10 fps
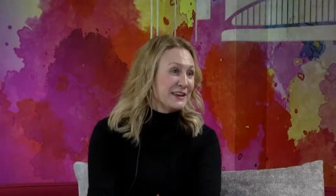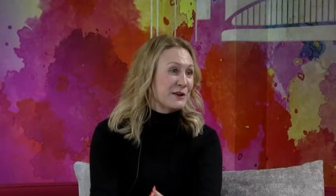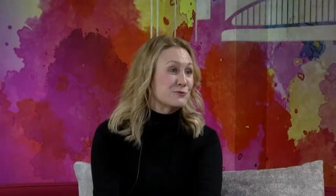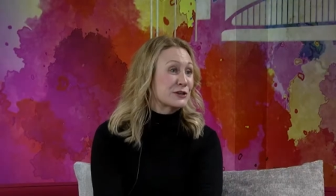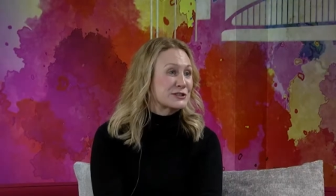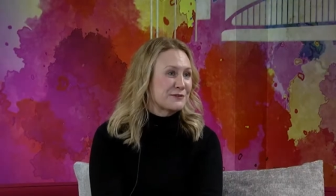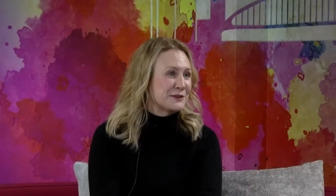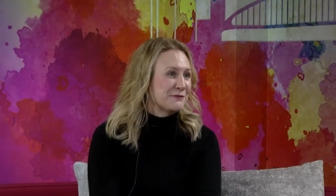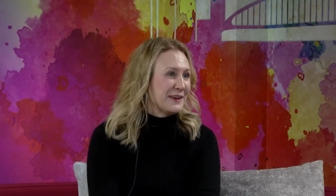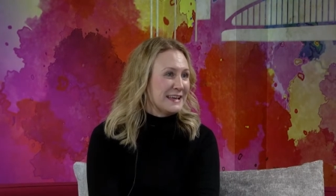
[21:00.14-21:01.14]
rushed off your
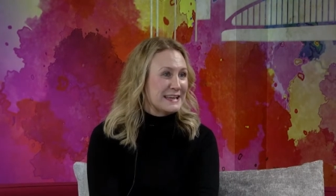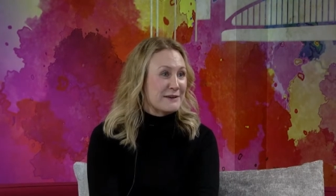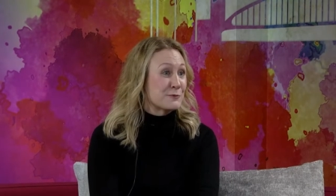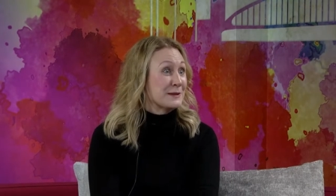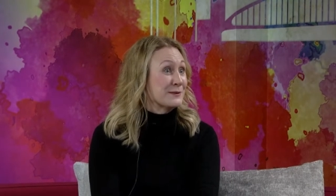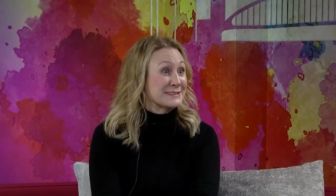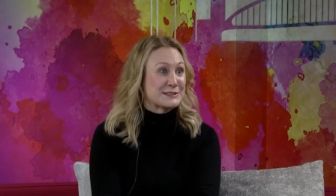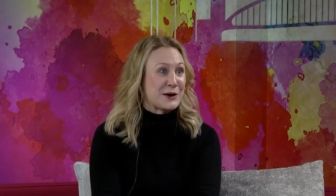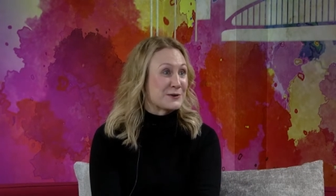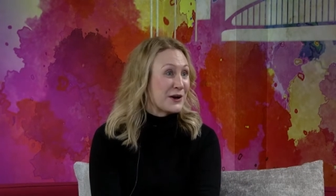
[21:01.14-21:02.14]
feet and everybody wants to
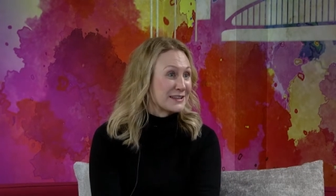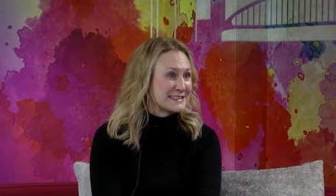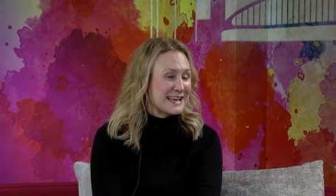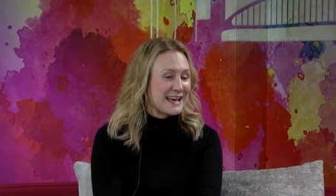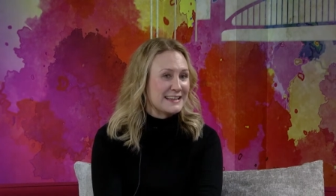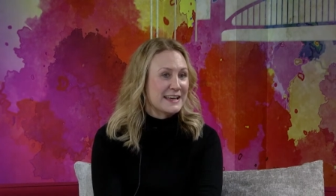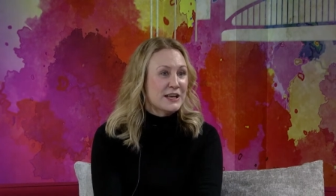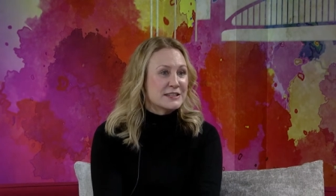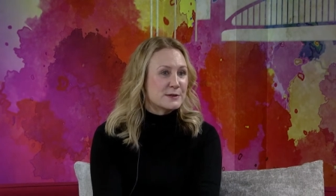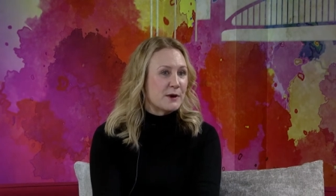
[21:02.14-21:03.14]
go on holiday.
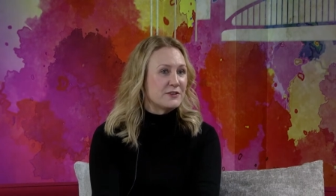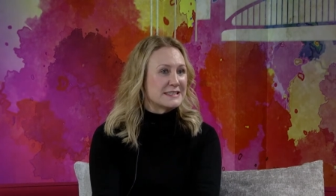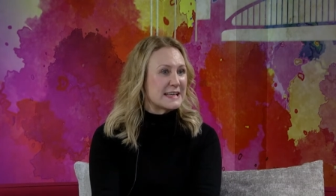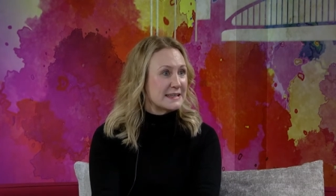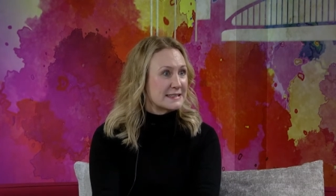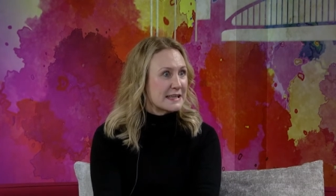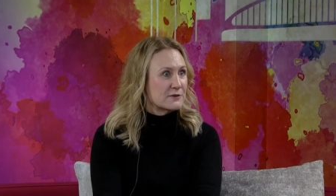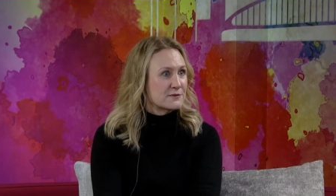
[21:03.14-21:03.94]
So have you set yourselves